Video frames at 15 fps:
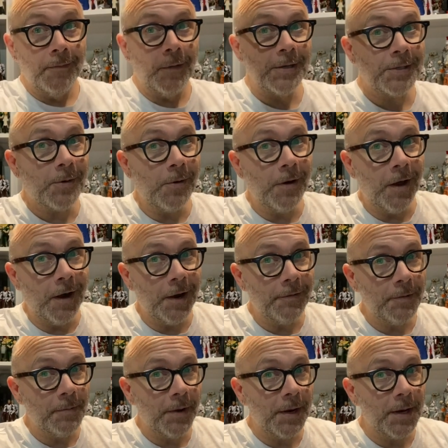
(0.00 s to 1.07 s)
What's going on,
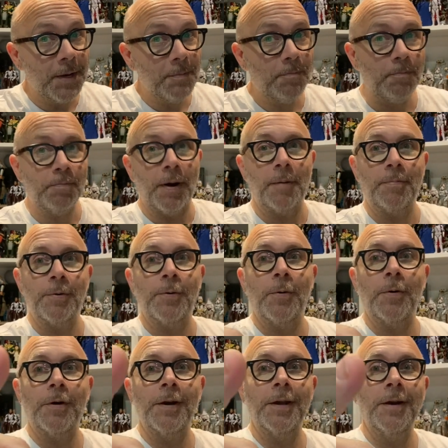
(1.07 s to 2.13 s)
everybody? Papa
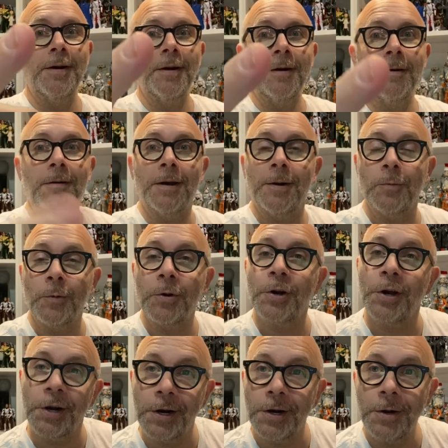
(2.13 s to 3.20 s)
Gord here, and we're
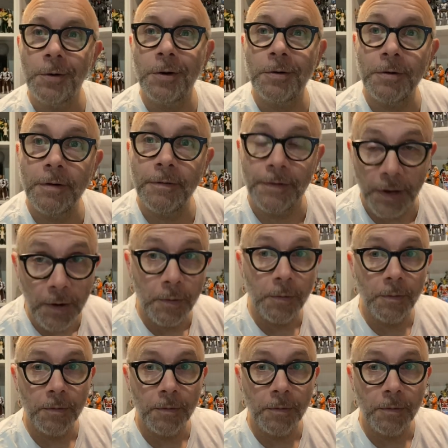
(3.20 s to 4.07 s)
gonna do a review.